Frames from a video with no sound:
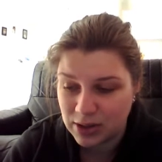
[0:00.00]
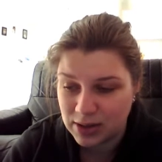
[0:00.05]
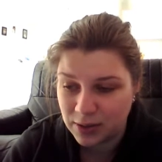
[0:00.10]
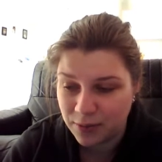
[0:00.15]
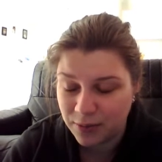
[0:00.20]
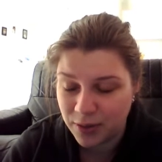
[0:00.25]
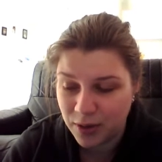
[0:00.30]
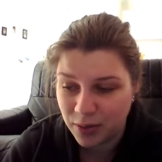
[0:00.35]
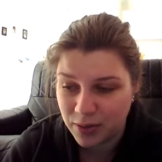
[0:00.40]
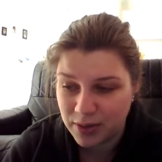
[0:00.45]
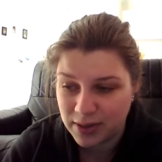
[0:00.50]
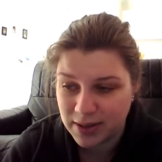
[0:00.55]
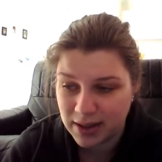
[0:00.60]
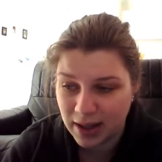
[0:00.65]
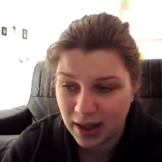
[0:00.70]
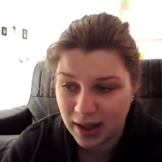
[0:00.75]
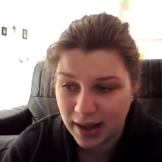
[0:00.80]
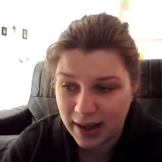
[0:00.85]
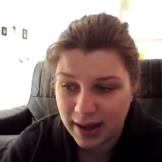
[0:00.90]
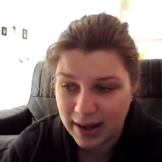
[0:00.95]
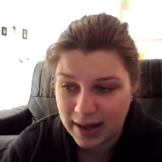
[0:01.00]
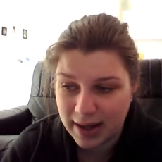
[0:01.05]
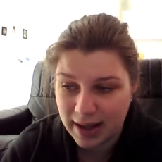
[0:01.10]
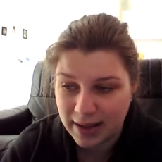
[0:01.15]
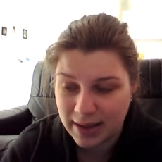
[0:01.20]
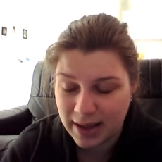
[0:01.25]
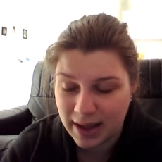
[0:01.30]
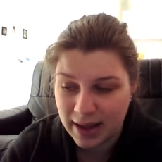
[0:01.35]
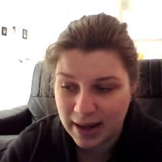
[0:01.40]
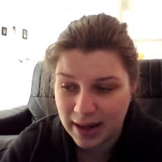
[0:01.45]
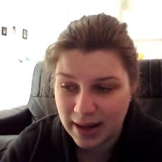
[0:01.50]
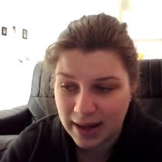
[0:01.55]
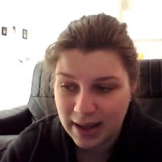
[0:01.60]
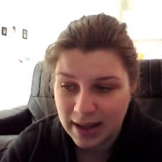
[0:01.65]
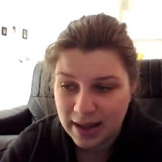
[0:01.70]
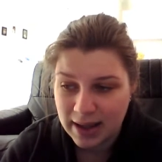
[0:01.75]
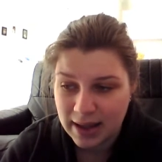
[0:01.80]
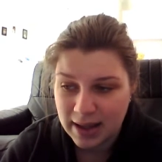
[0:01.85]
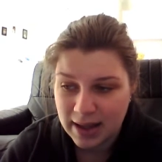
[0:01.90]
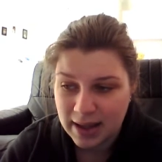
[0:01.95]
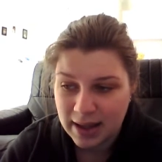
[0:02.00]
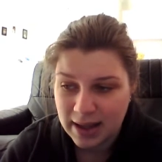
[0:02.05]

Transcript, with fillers: There's just a few on the side and then